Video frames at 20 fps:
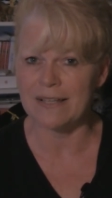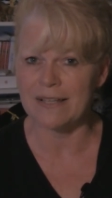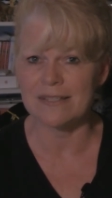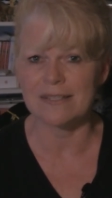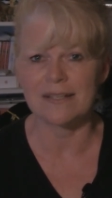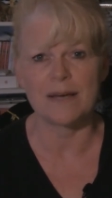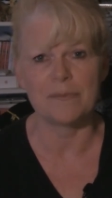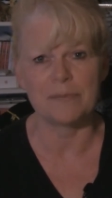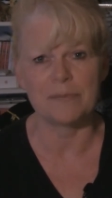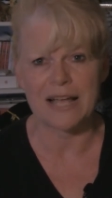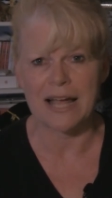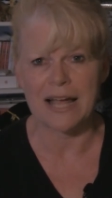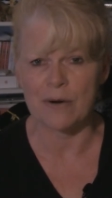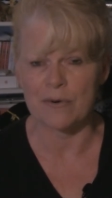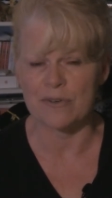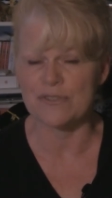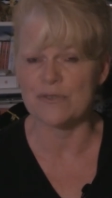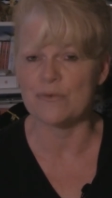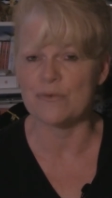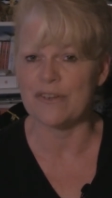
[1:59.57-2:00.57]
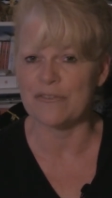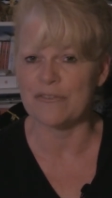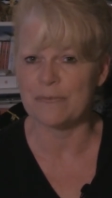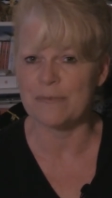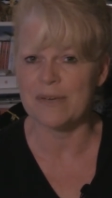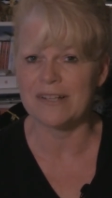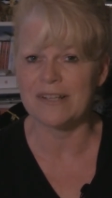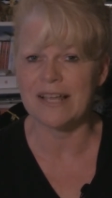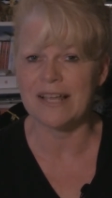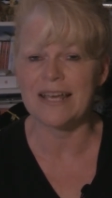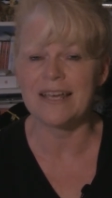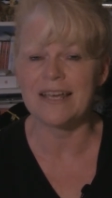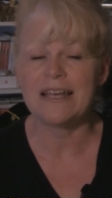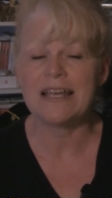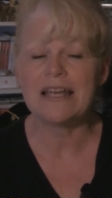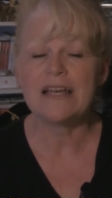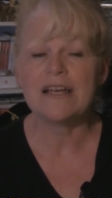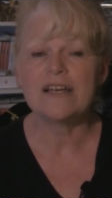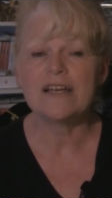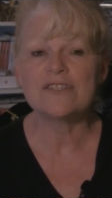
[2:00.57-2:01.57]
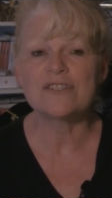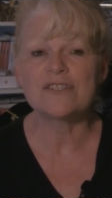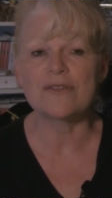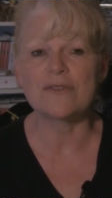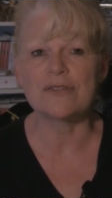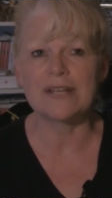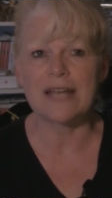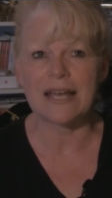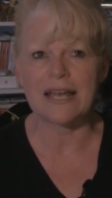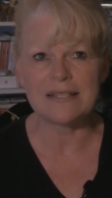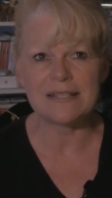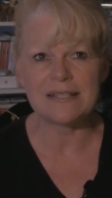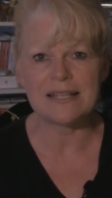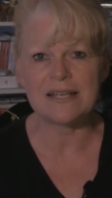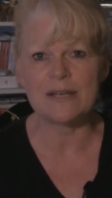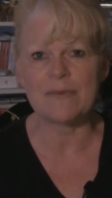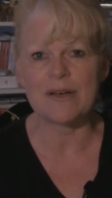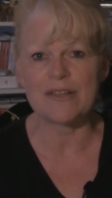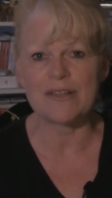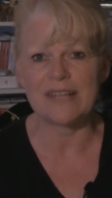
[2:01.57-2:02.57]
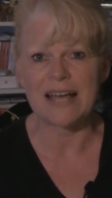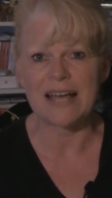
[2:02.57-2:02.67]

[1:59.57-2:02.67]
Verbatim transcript: It's a couple of hours away from LA. So the nice thing about